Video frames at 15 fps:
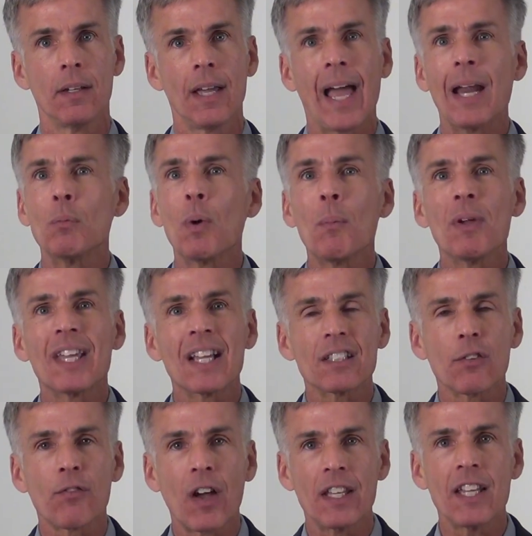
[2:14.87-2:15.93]
And when we get
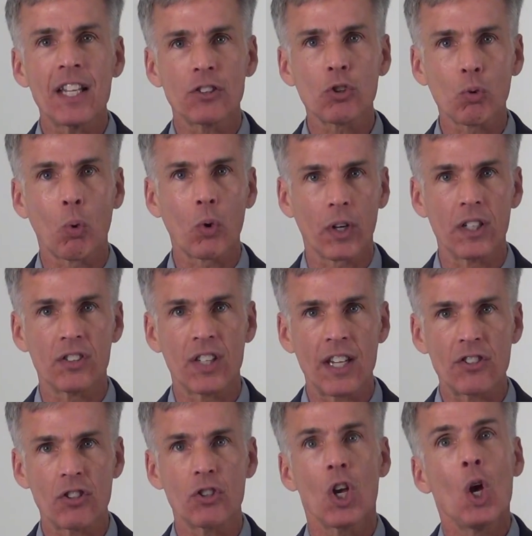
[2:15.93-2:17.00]
to financial
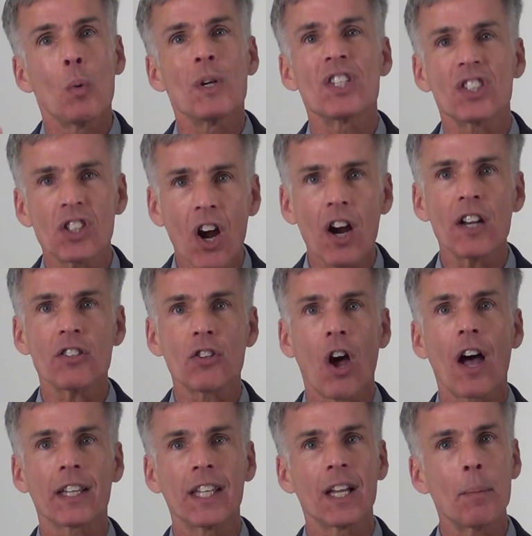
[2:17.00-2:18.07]
organizations, we start
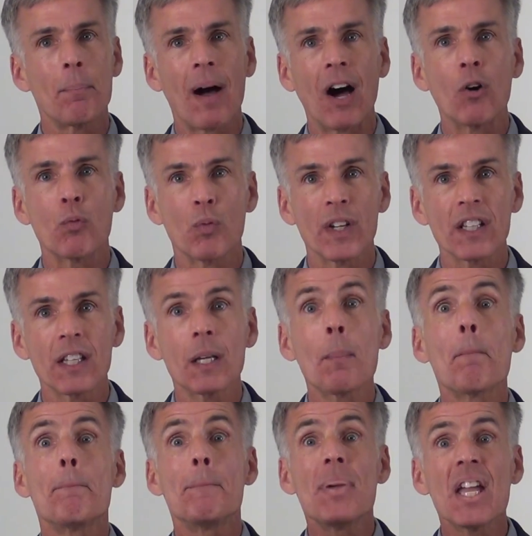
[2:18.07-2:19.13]
talking about
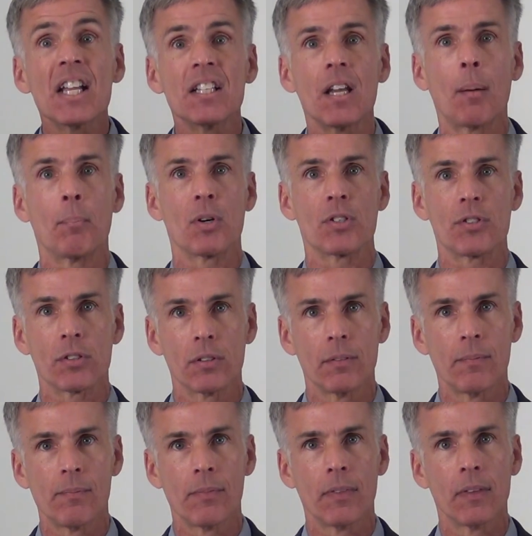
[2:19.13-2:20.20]
really big numbers.
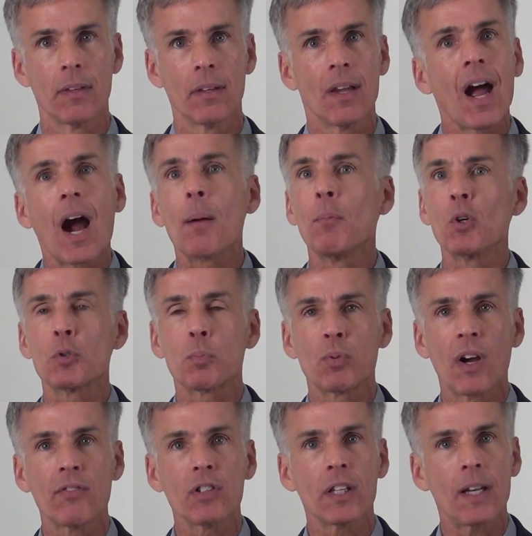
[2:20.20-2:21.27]
Our most
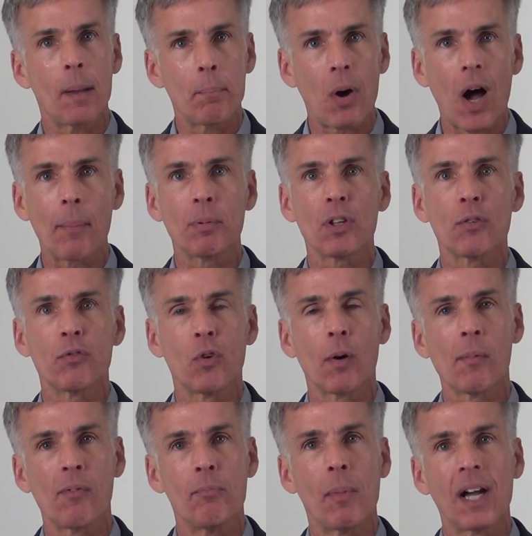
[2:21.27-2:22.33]
prevalent and popular
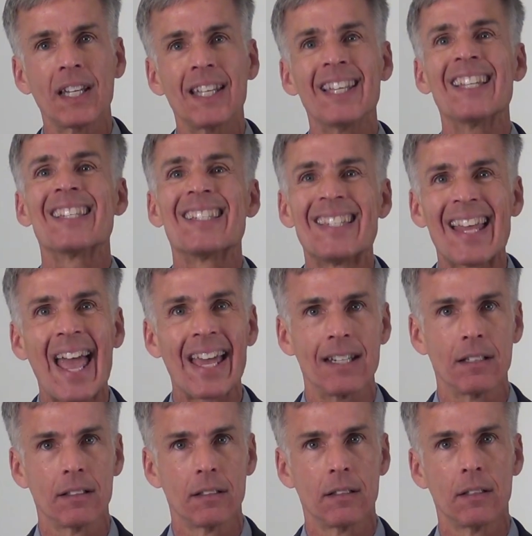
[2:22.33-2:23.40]
form of money is
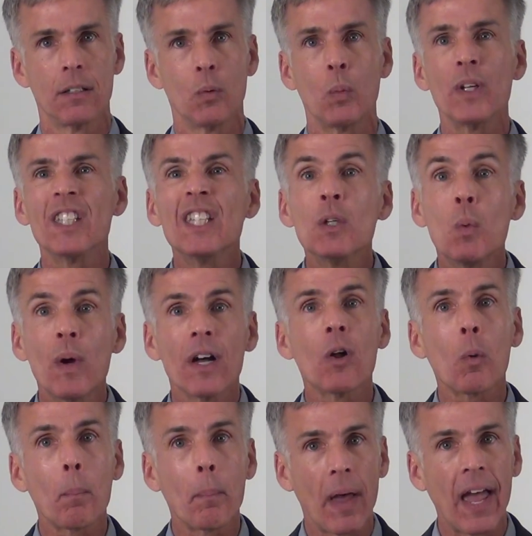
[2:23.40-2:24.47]
debt. We
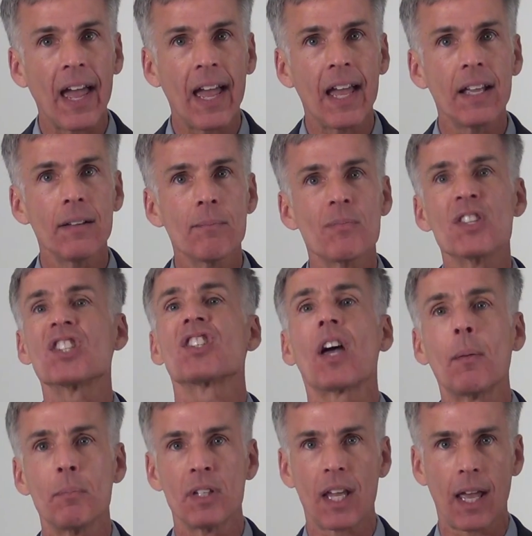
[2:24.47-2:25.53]
will pay
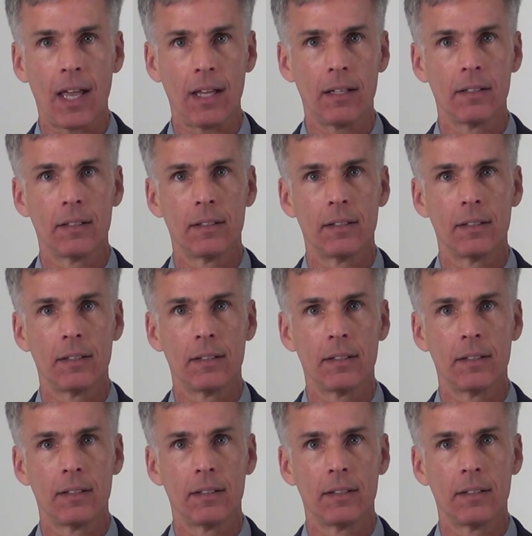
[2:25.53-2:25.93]
someday.